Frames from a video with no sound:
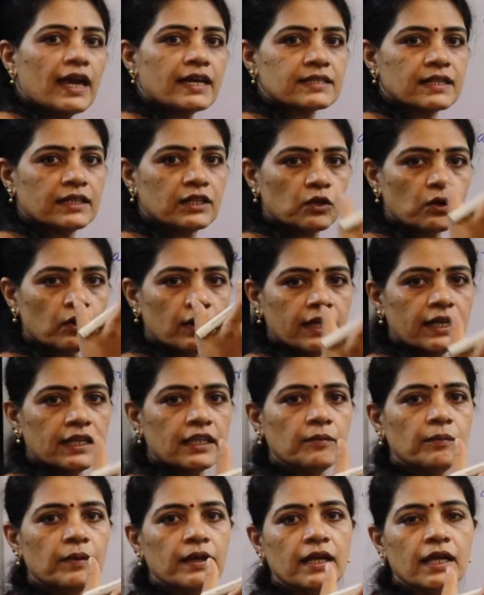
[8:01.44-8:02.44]
as I told in
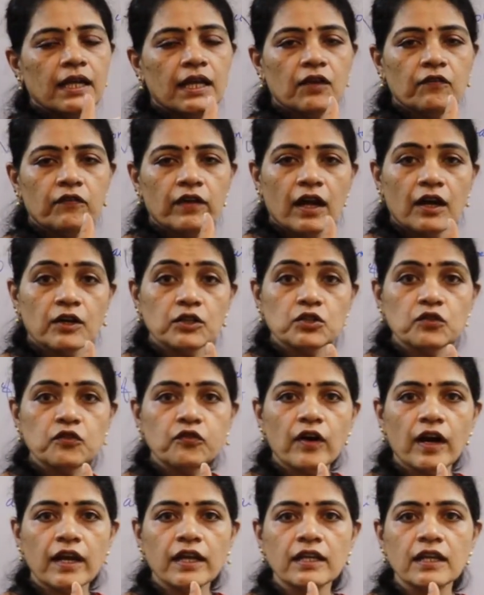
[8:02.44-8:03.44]
the beginning, we have to
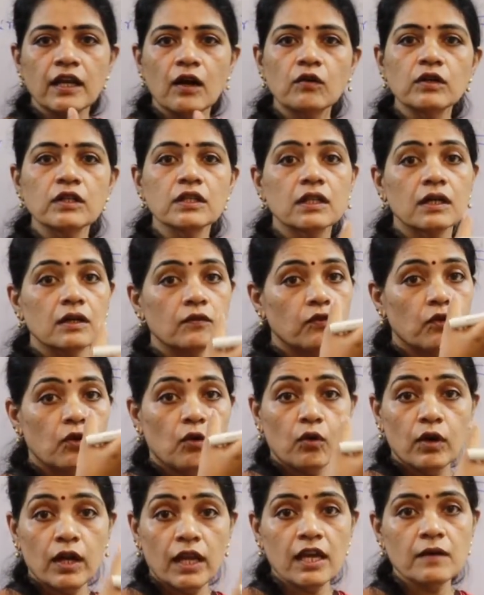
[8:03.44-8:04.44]
find out the
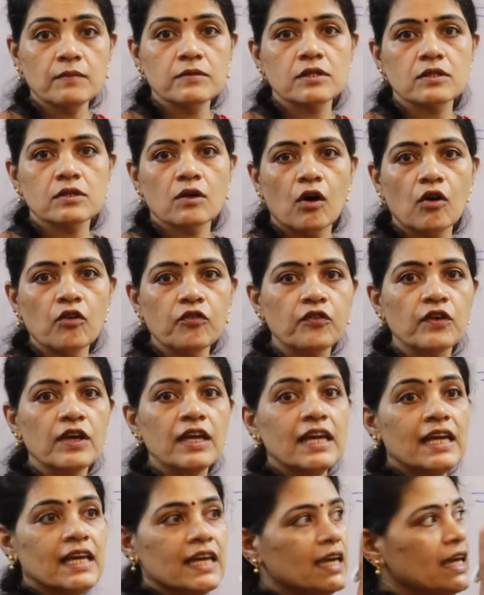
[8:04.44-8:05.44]
volumes of
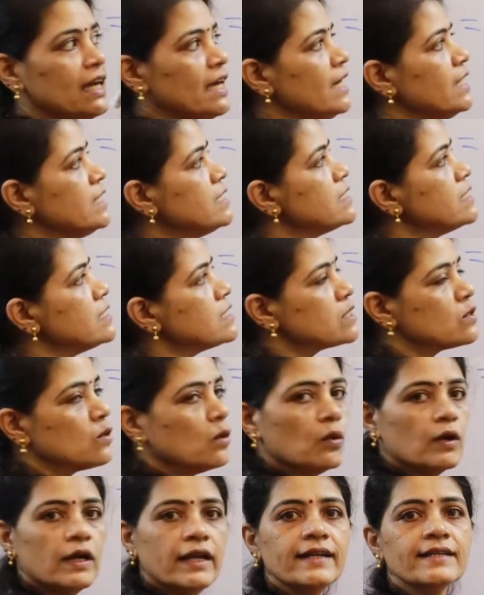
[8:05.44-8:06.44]
each
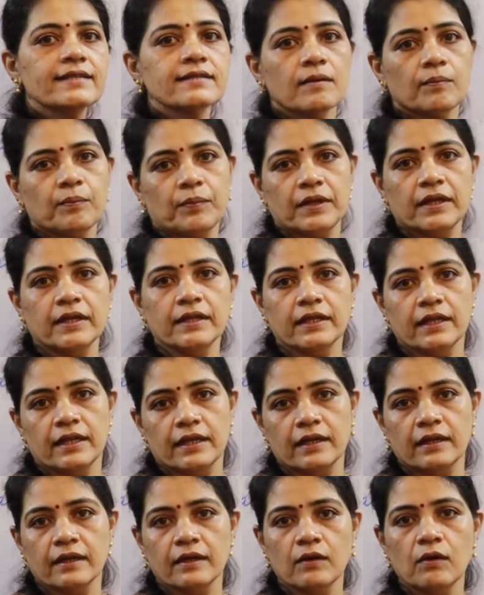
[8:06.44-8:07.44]
solid
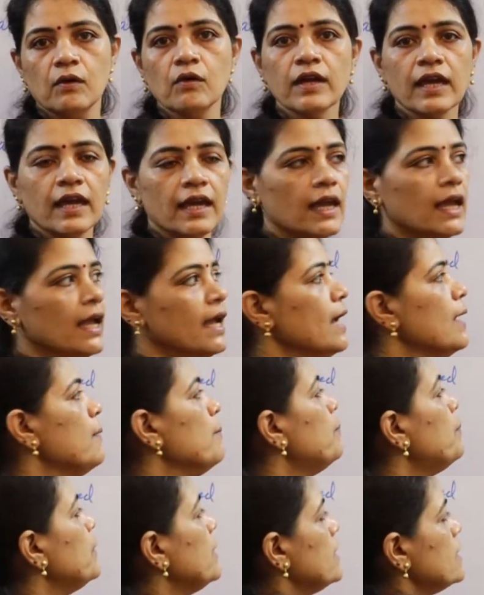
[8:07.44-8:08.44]
separately, okay,
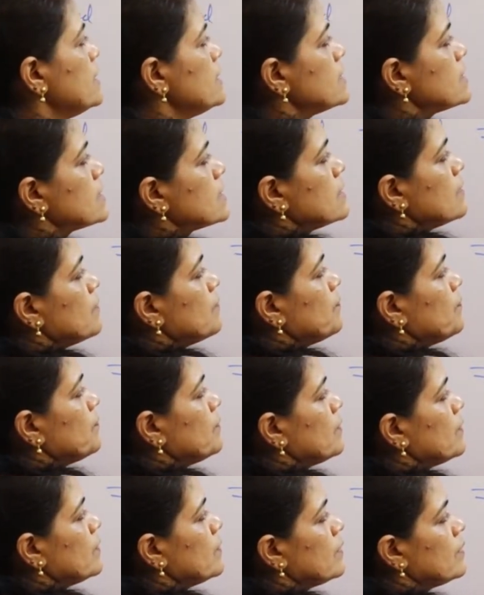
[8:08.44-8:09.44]
plus,
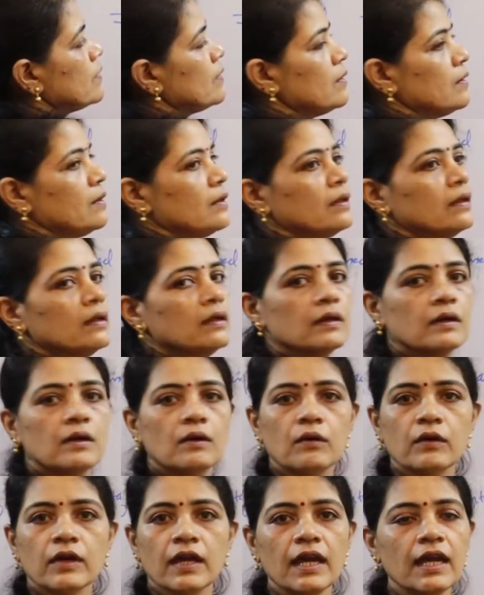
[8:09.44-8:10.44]

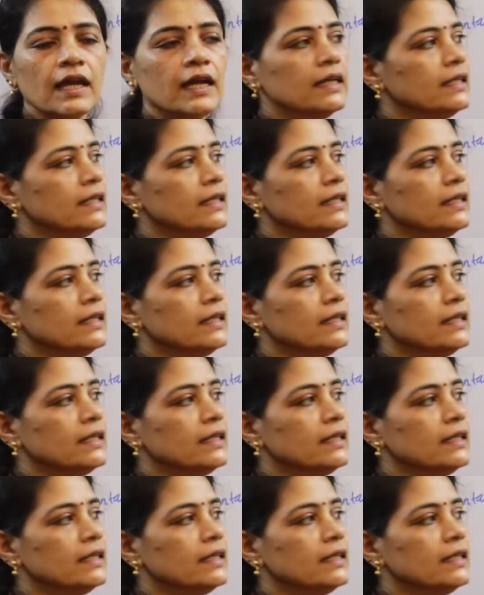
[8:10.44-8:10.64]
okay,